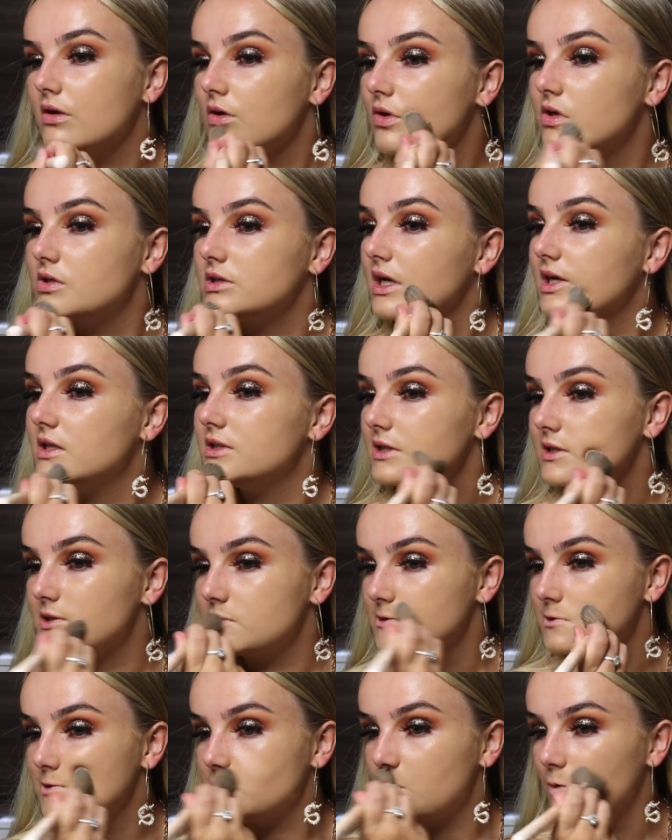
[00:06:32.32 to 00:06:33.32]
because it is like
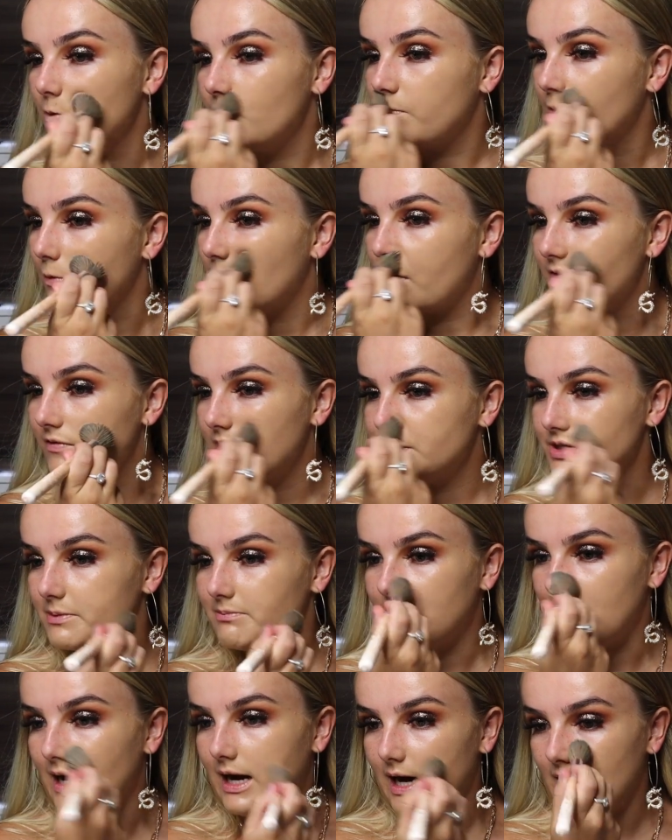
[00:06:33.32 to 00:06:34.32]
so full coverage and
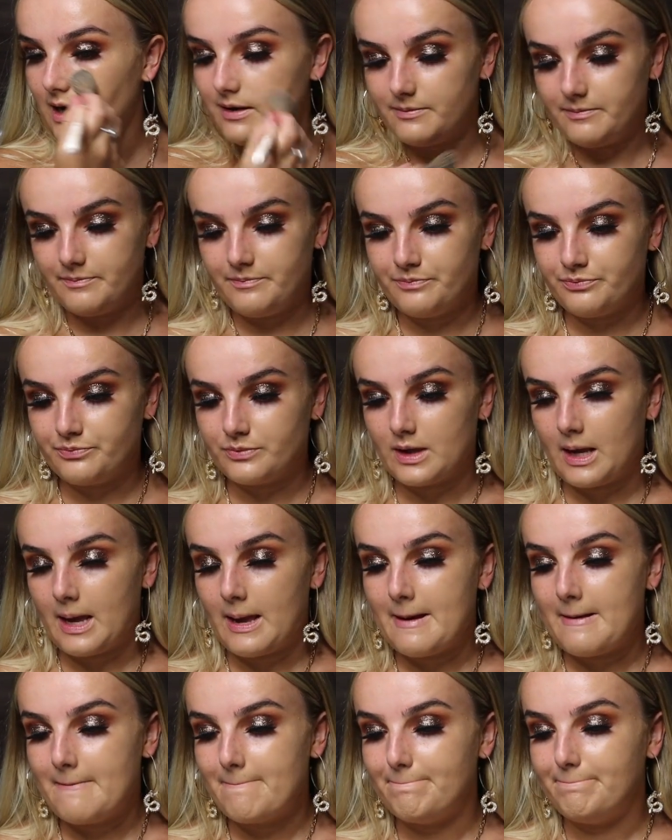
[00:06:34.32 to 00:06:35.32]
matte.
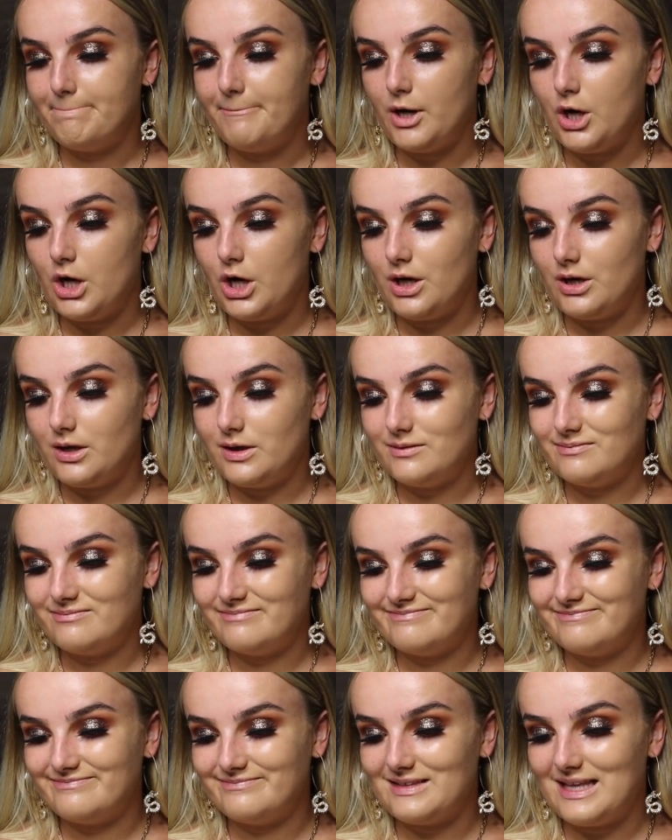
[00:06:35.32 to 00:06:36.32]
But
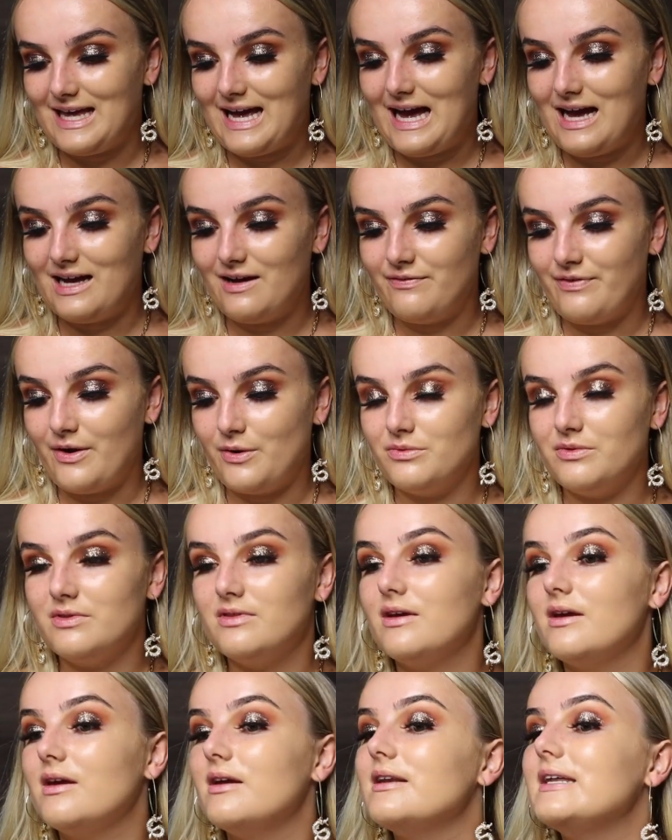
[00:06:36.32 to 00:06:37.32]
I found
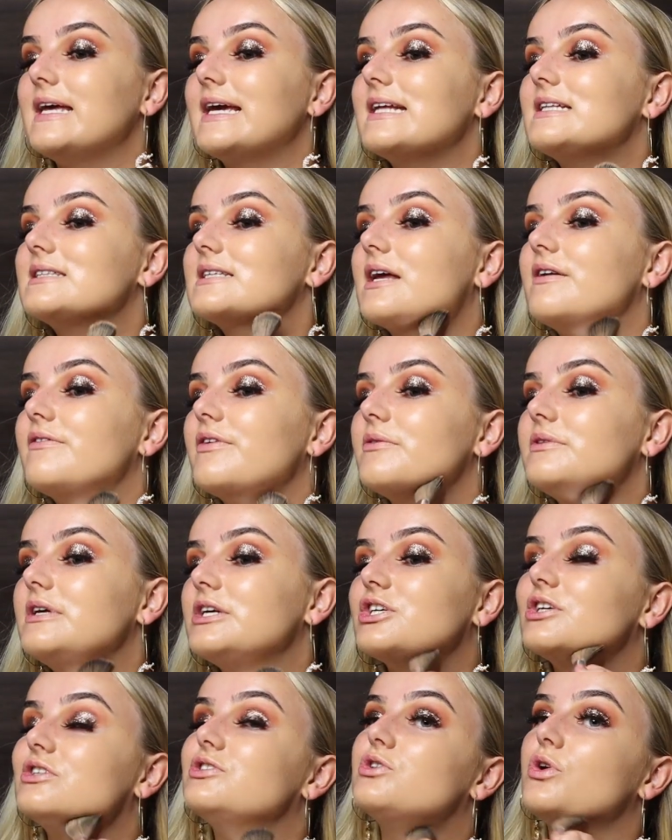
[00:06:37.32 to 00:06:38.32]
the Naked Skin
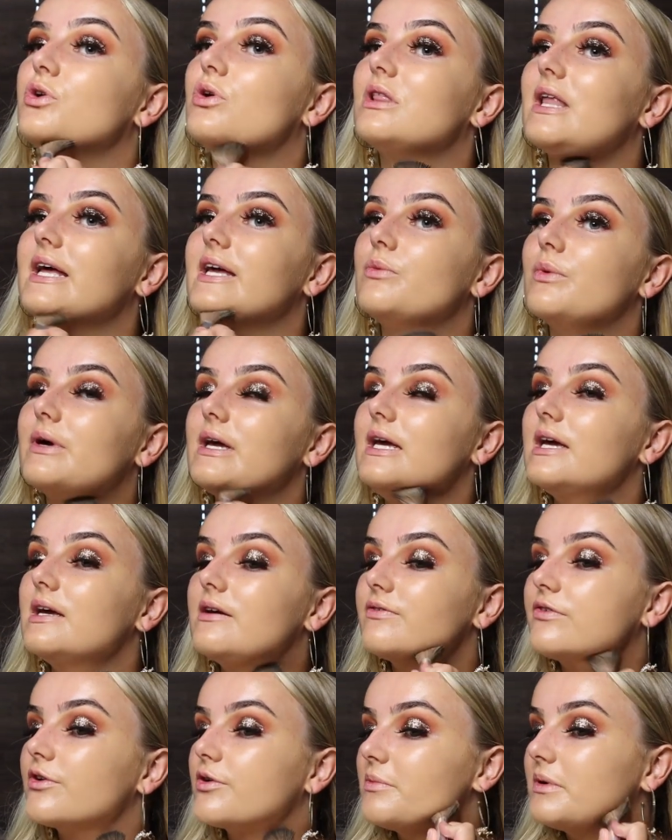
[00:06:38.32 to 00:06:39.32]
foundation too lightweight
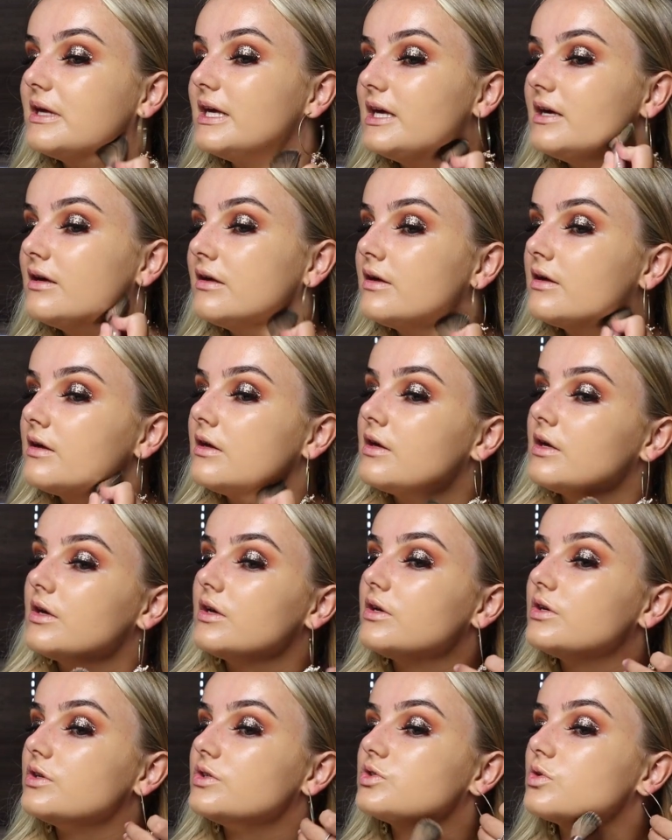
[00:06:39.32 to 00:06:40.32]
for me,
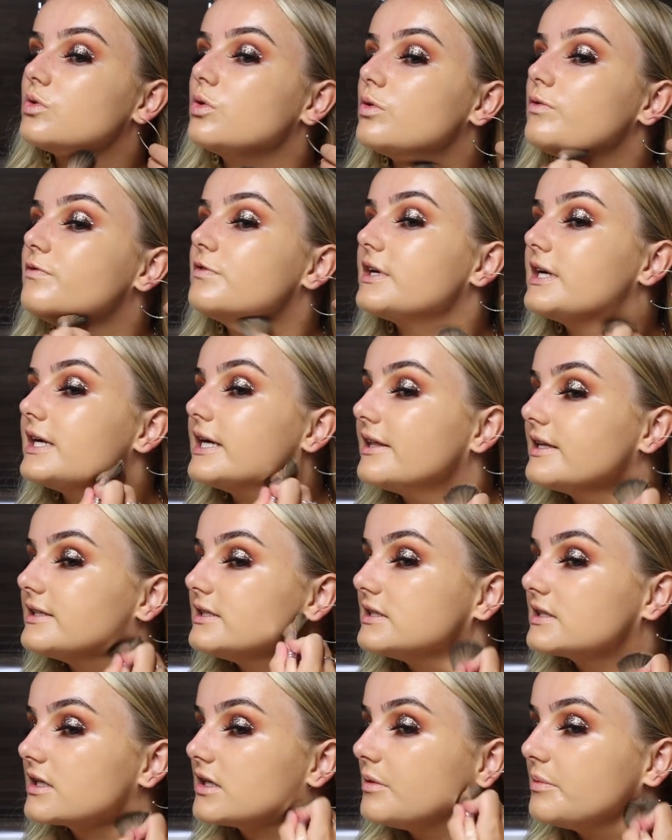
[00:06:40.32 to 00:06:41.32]
so hopefully this
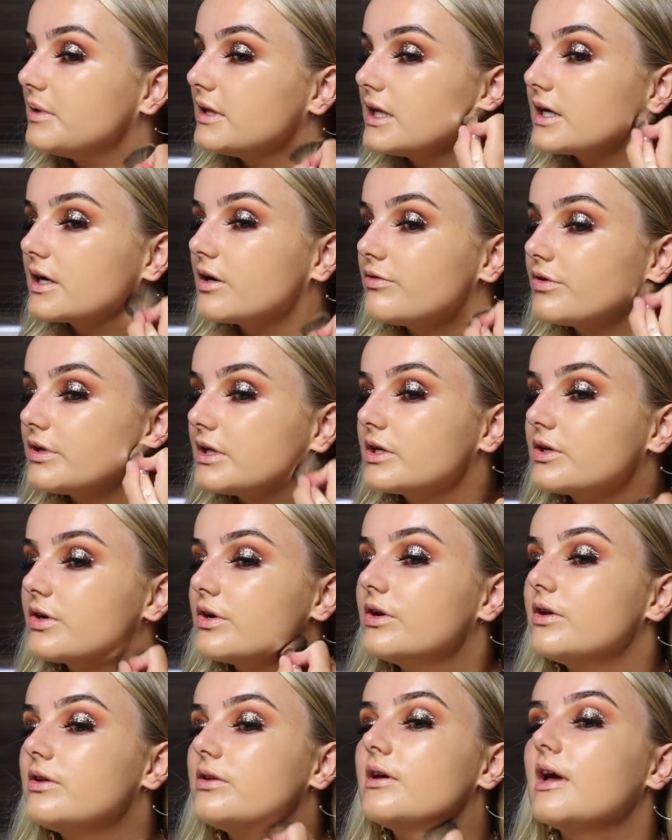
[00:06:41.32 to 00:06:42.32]
is going to be like a really
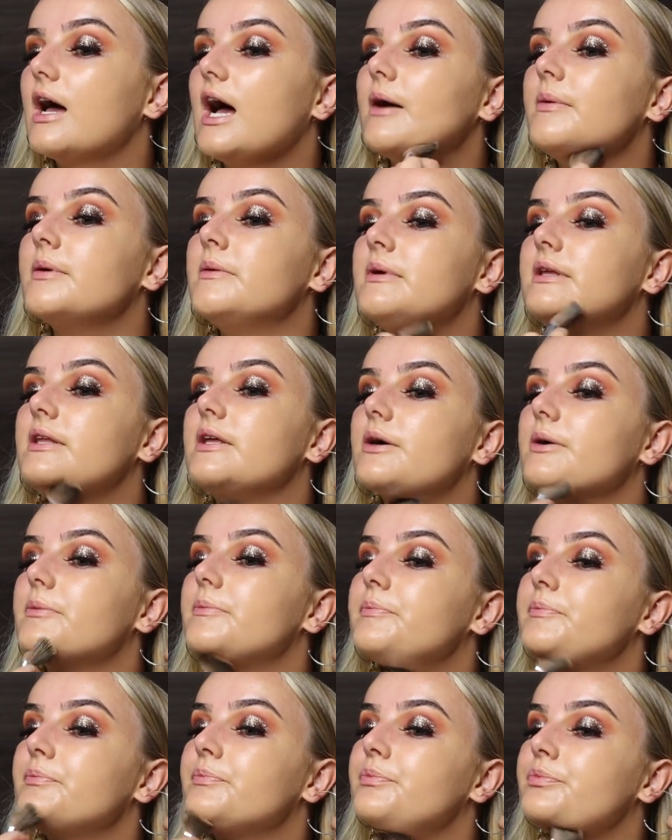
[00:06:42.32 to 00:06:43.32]
good happy
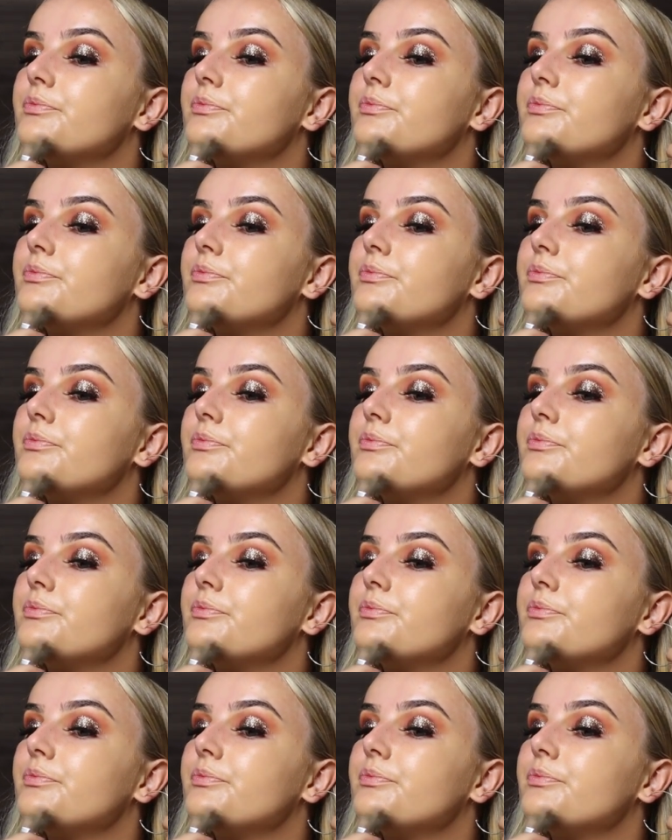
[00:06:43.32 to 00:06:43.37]
medium.